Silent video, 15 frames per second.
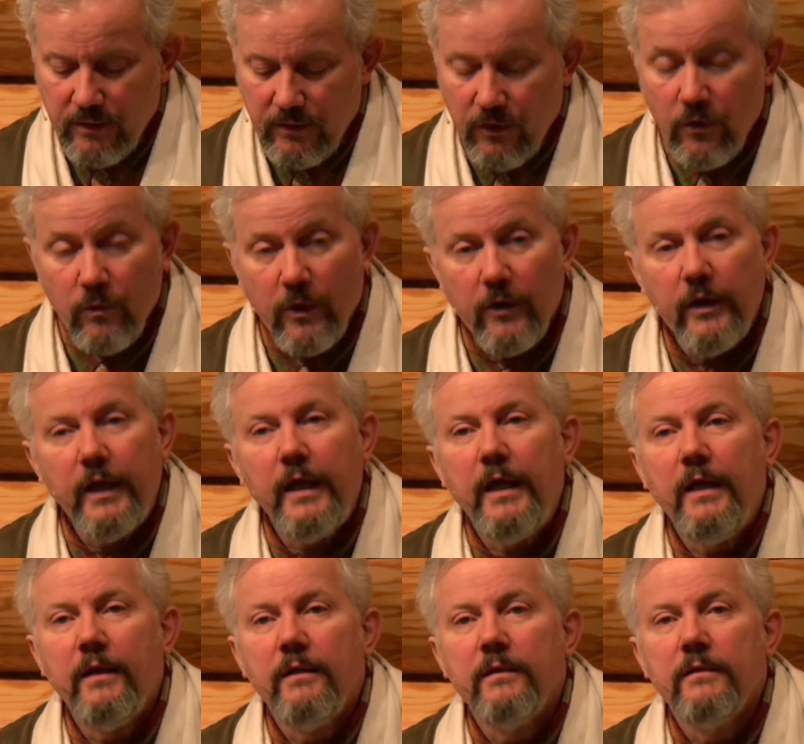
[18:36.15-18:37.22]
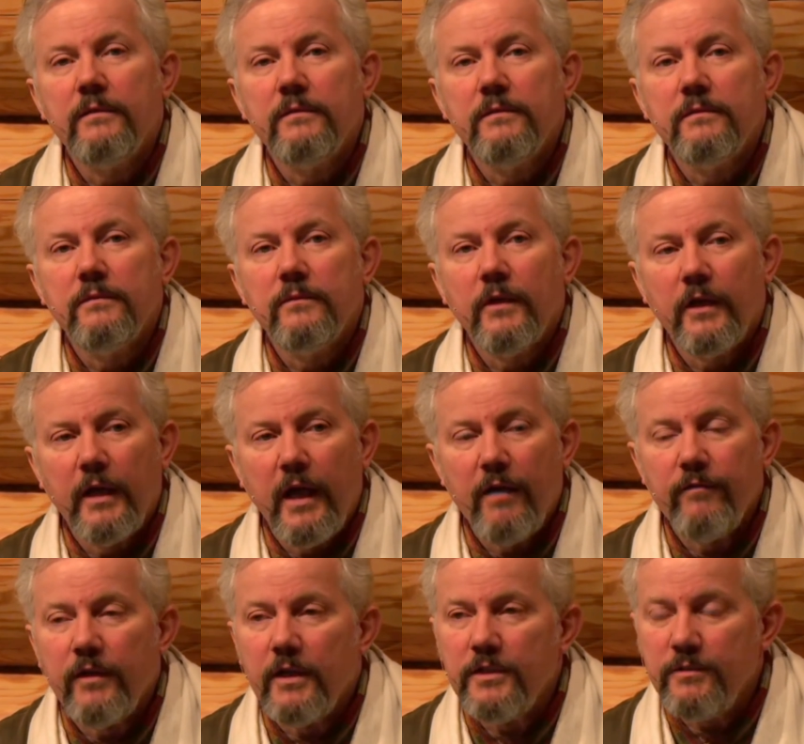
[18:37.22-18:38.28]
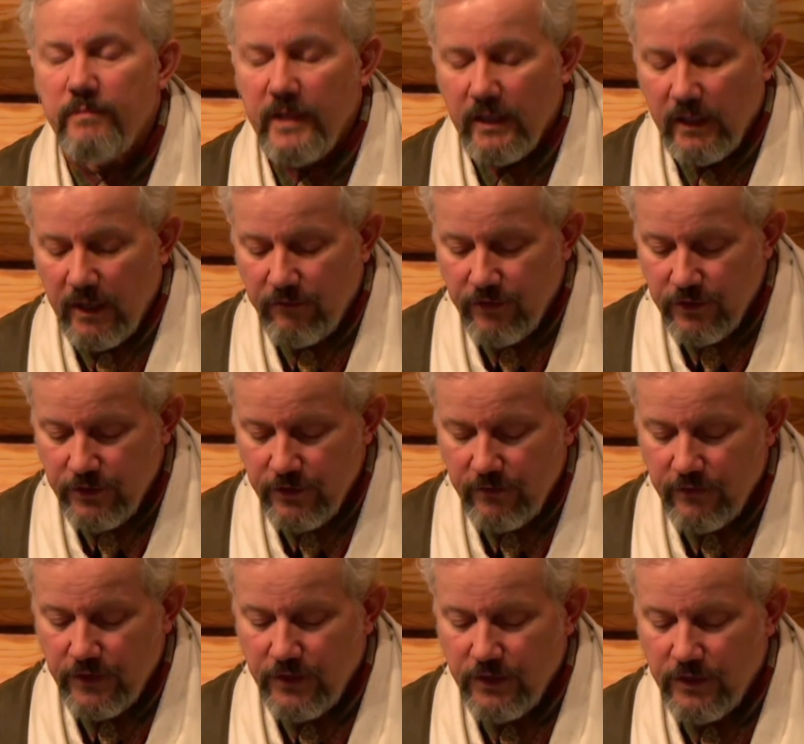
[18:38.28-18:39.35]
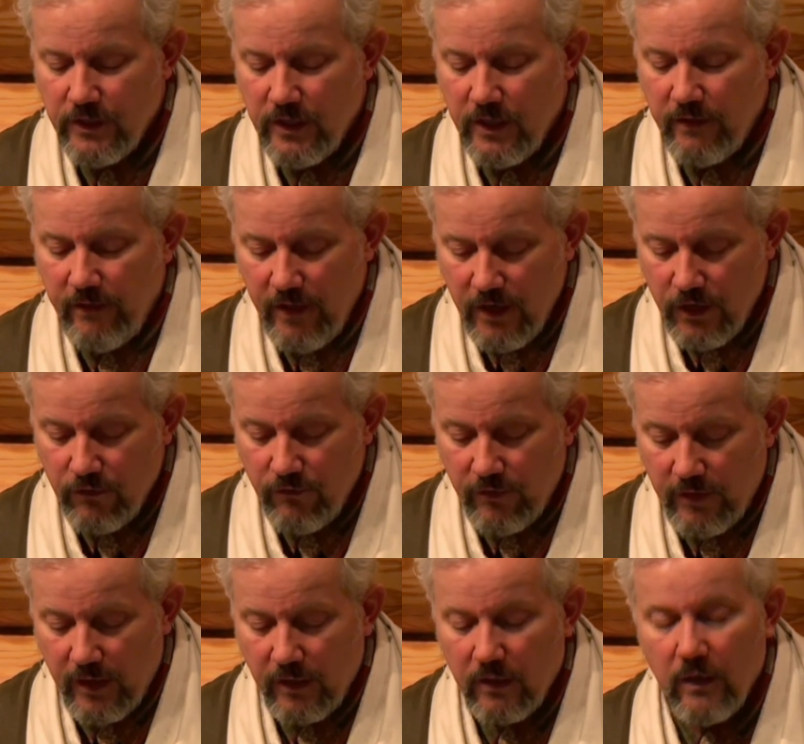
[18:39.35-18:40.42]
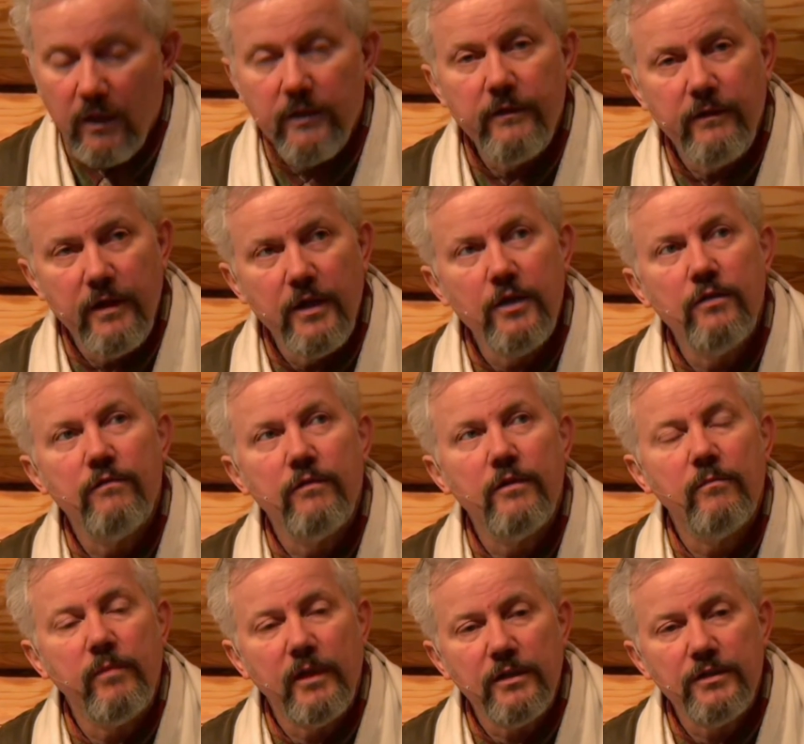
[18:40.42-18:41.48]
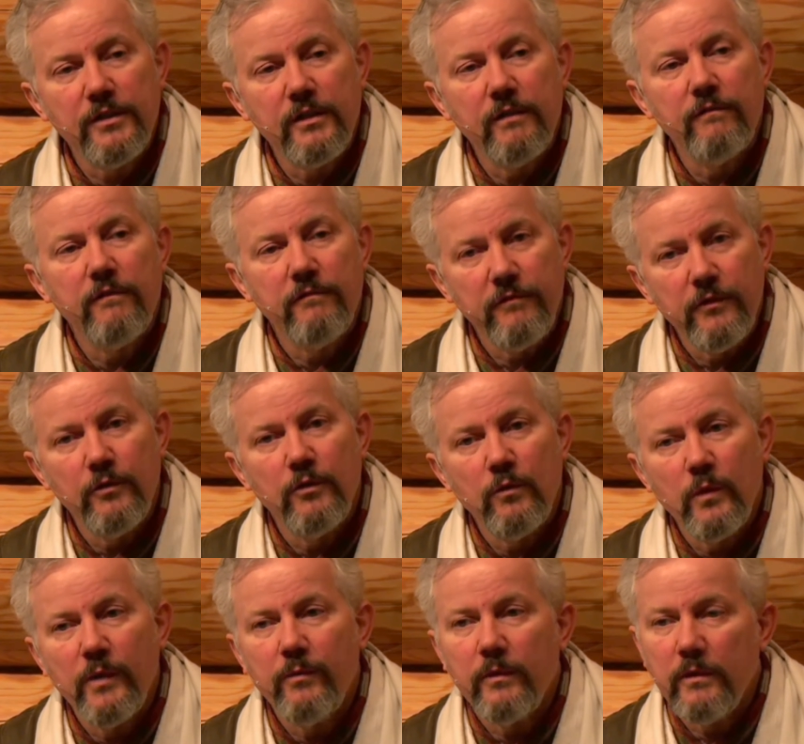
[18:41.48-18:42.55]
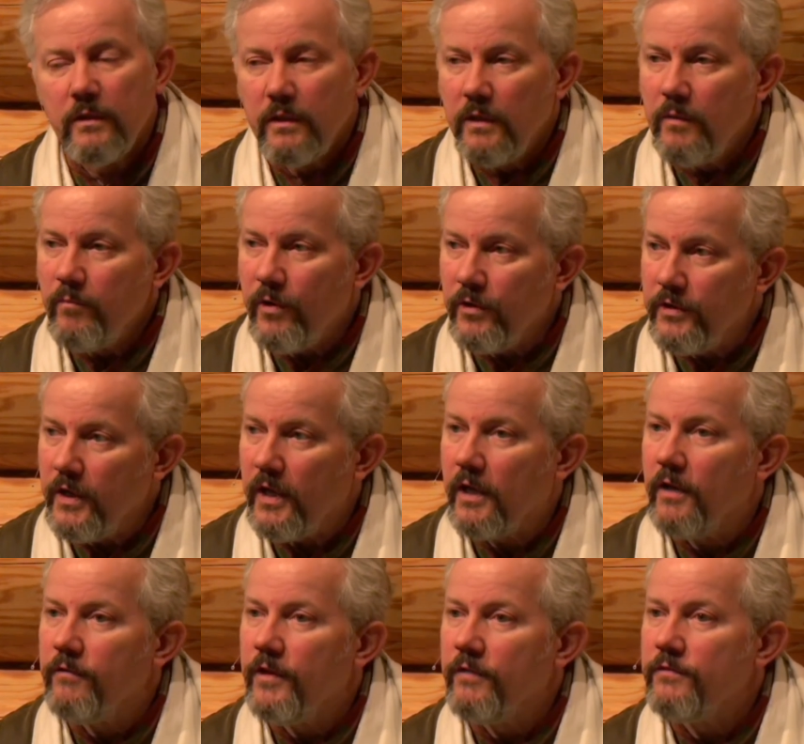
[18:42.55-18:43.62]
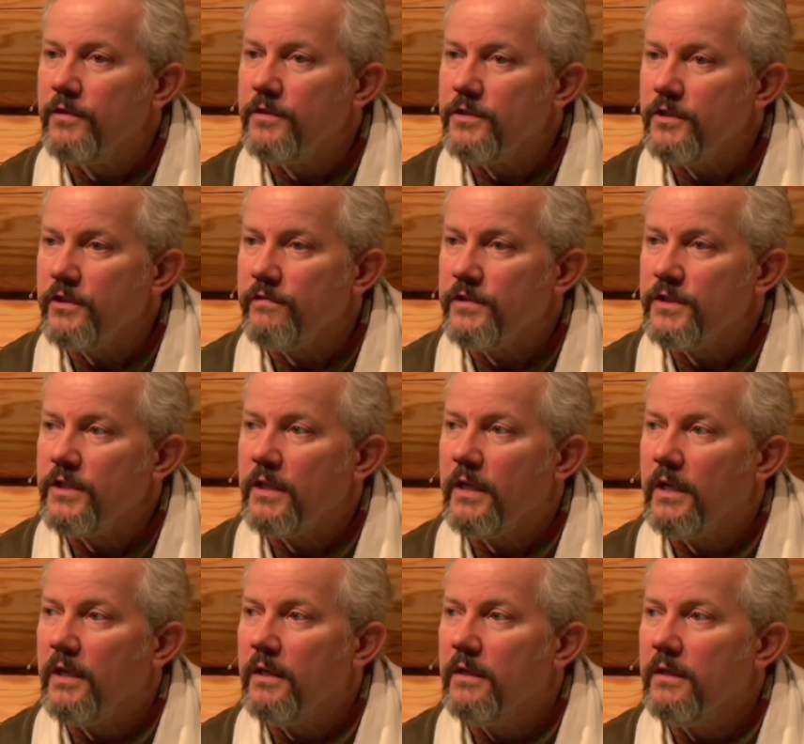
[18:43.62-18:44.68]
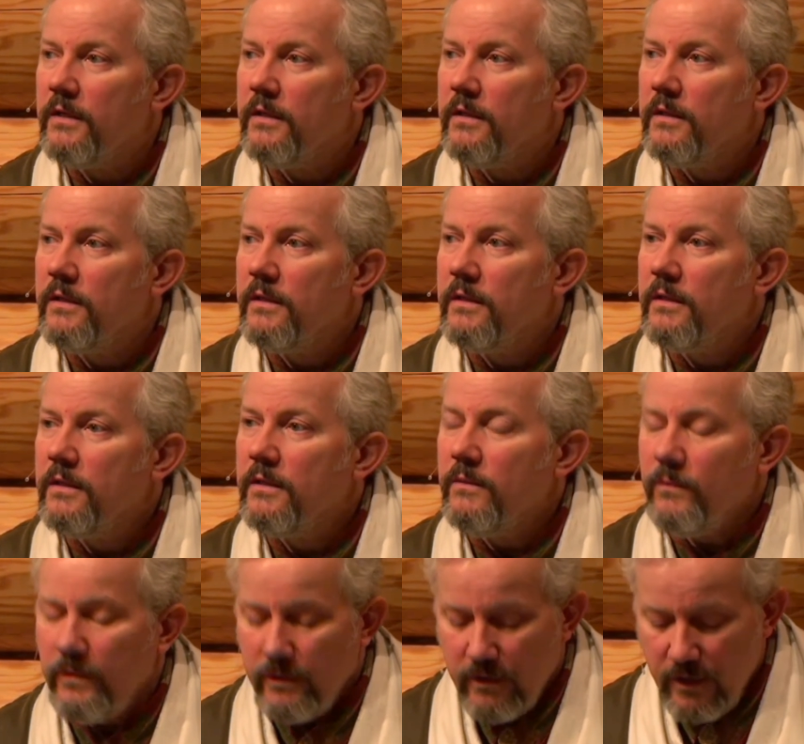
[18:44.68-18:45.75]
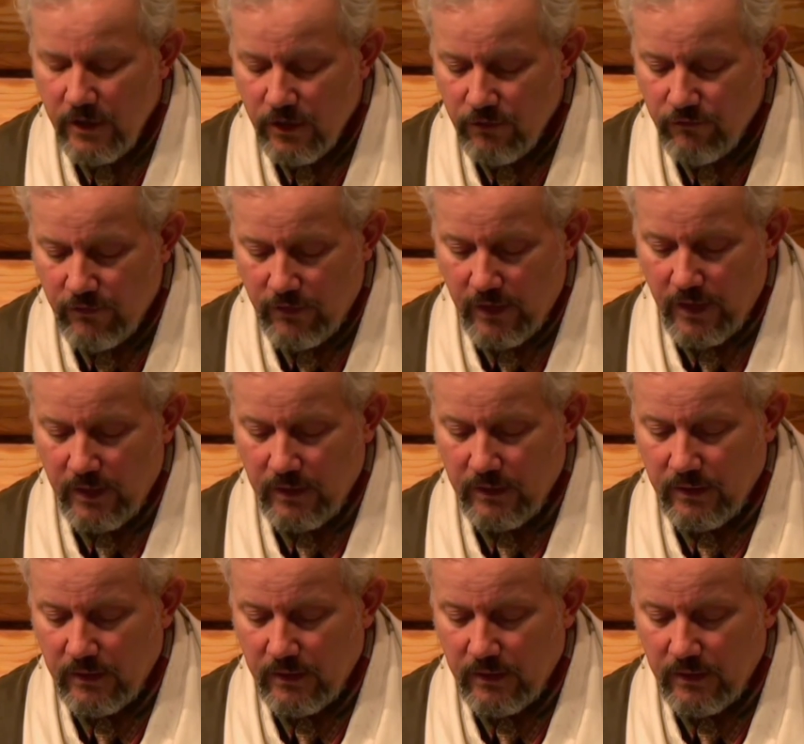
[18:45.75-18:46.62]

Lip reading: You know, we're going to eat. We're going to have a nice meal after services today. Thank you for that, God. Thank you for the blessing of the food that we will partake of after the service today. We thank you for that.